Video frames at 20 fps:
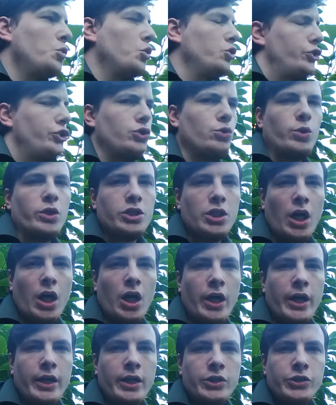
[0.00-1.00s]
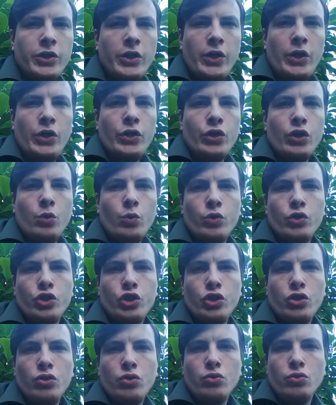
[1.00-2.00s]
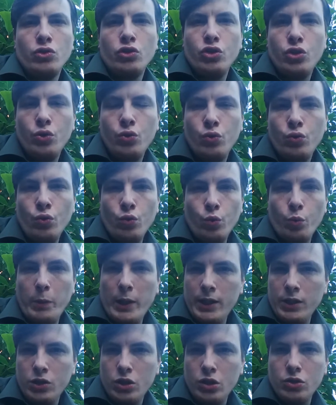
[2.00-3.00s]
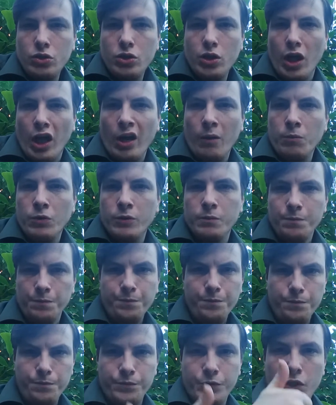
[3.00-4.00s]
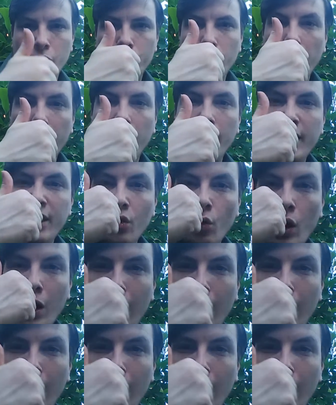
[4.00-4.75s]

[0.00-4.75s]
once you retired, you would choose two pension schemes. You take either